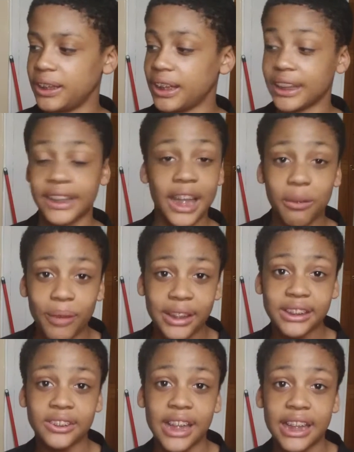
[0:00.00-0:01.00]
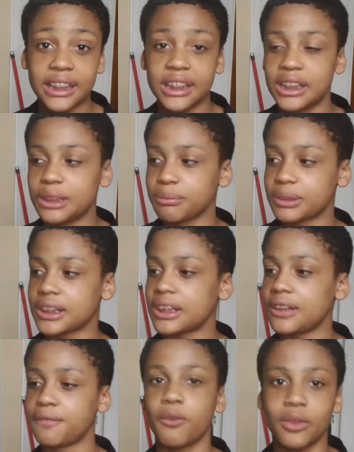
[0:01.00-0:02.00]
I can't wait till that comes.
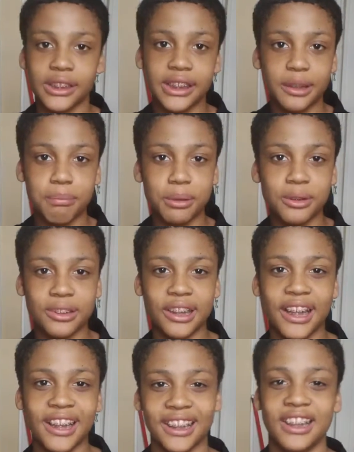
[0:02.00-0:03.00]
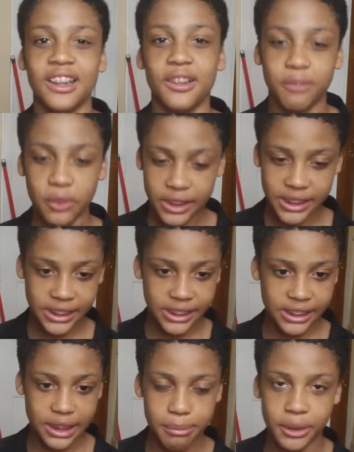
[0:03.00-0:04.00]
14th birthday, 14
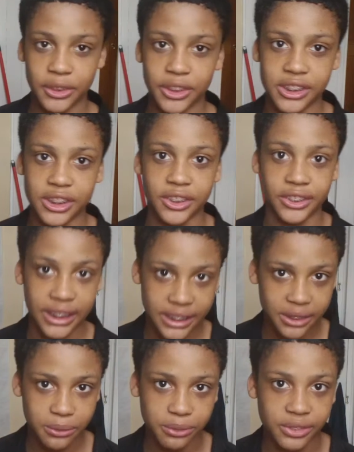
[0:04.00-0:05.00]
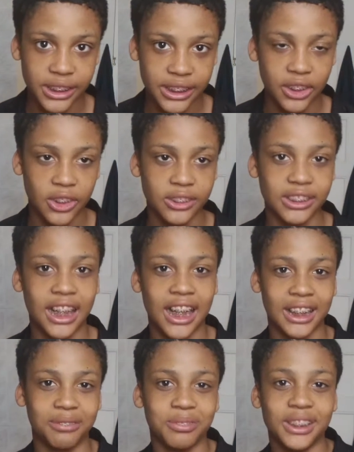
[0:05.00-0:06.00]
years I've been on this earth. That's a really long
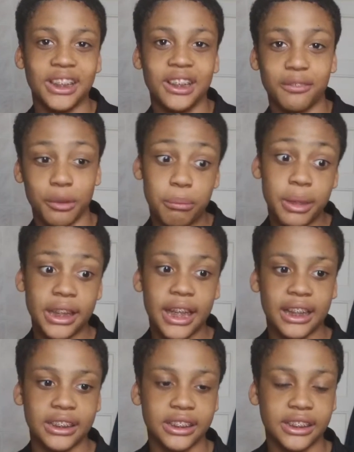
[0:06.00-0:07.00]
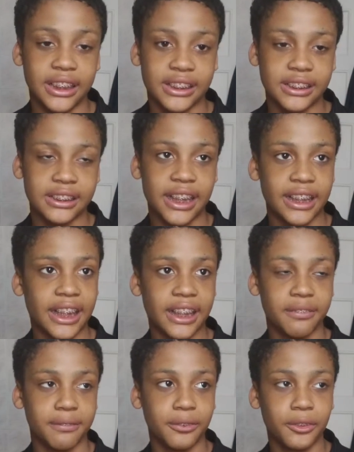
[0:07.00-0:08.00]
time for me, actually. That's a
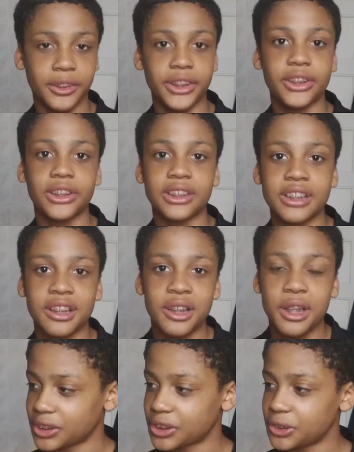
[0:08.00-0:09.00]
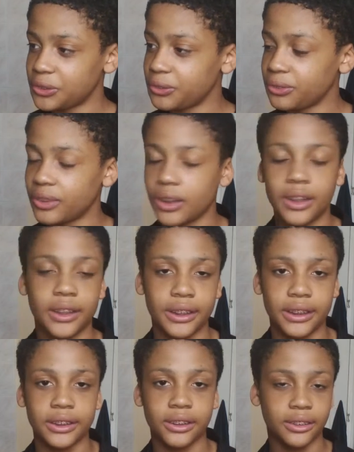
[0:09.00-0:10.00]
decade and 4 years. Soon,
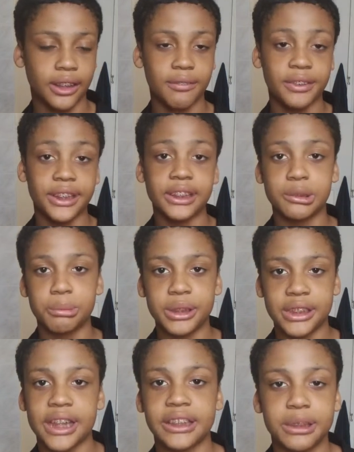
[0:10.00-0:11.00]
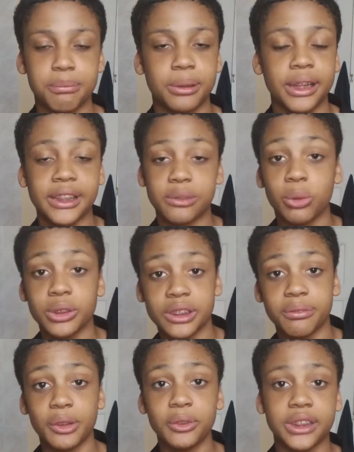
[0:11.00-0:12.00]
everything should be setting in place once
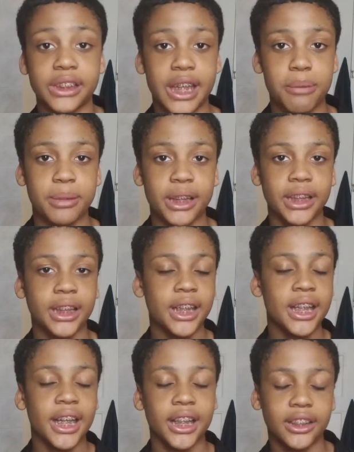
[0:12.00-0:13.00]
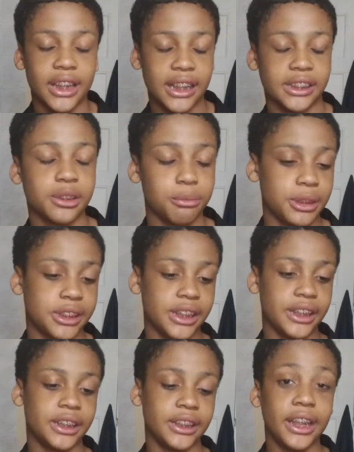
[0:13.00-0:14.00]
the votes came in, and you guys should be
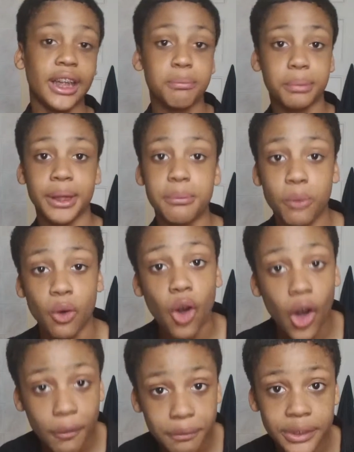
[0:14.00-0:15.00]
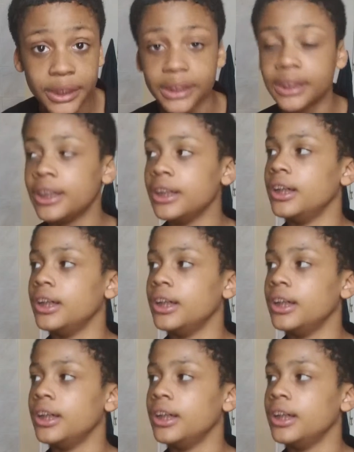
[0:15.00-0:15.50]
seeing gameplay more often.